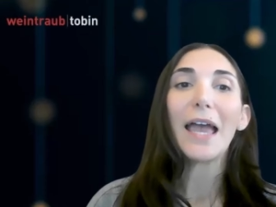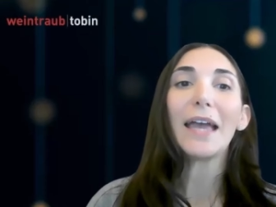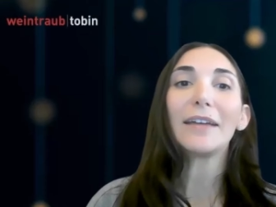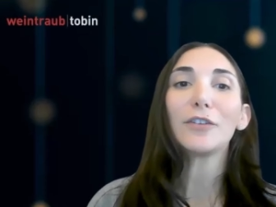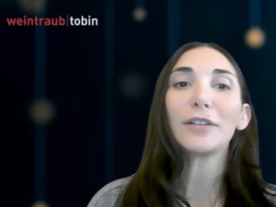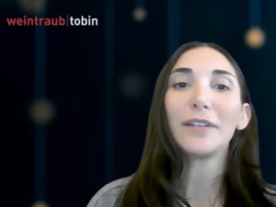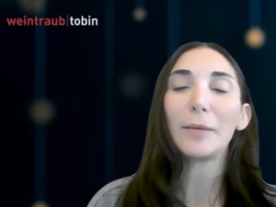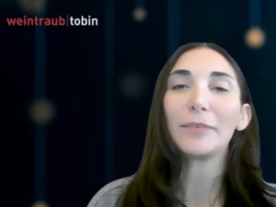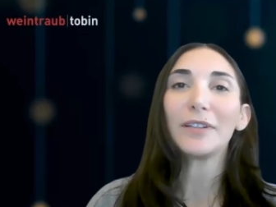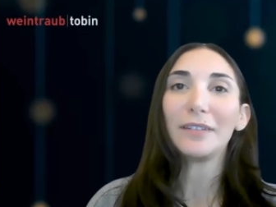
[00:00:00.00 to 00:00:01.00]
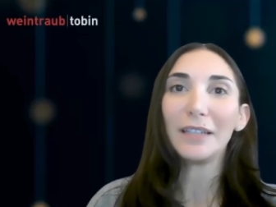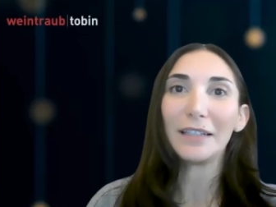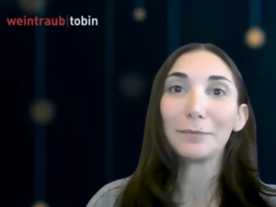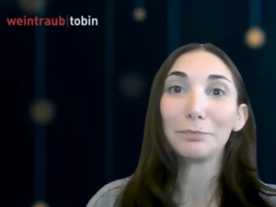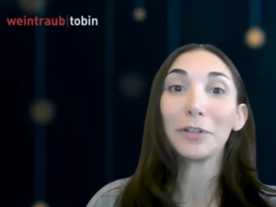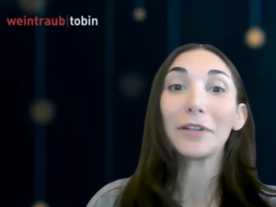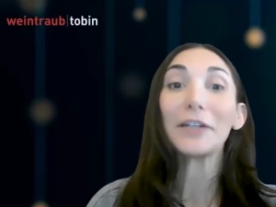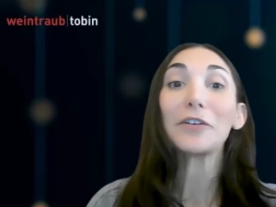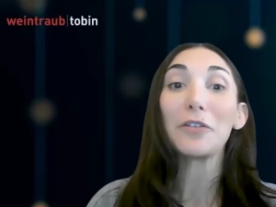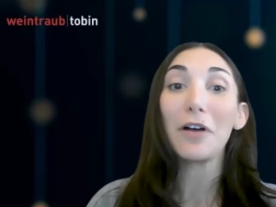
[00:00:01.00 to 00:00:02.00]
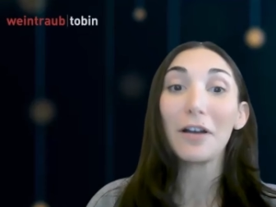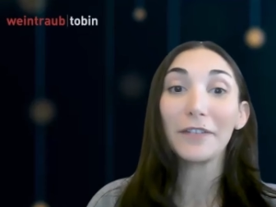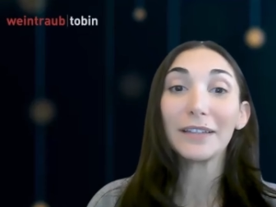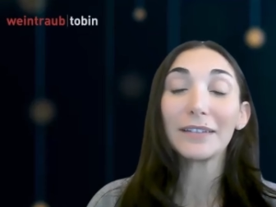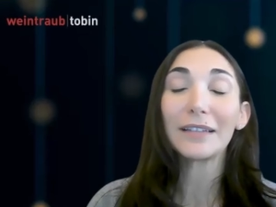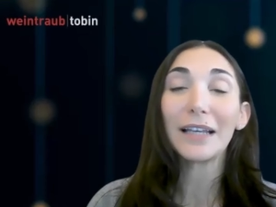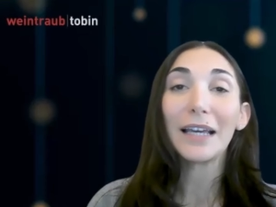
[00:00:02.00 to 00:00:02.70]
and her attempt to seek political office.